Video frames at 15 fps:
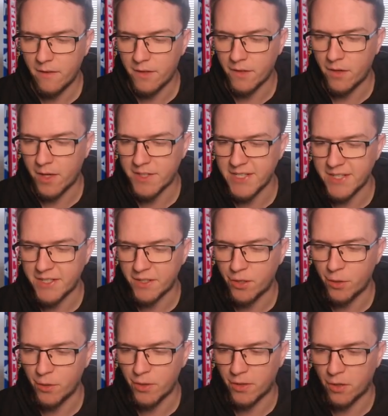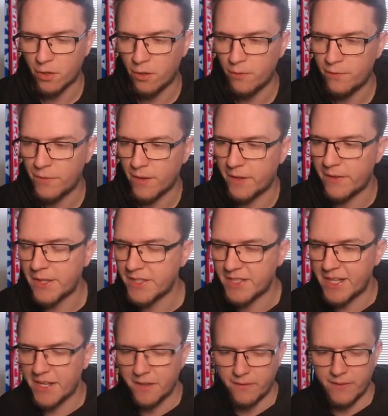Kanate to Kulikov, and that's
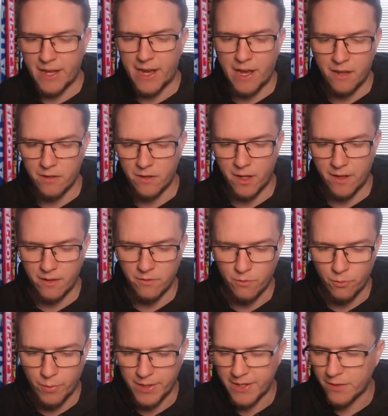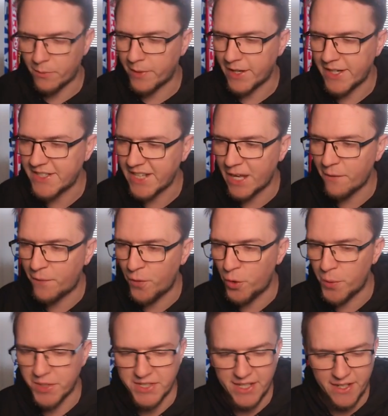the end of that. Like, we, we need to get
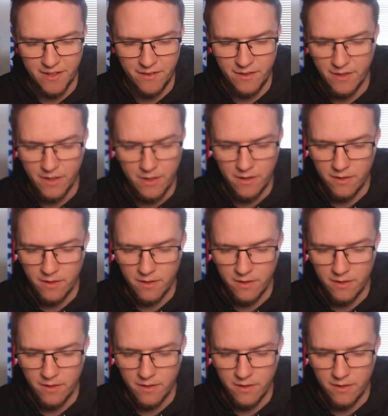forward here.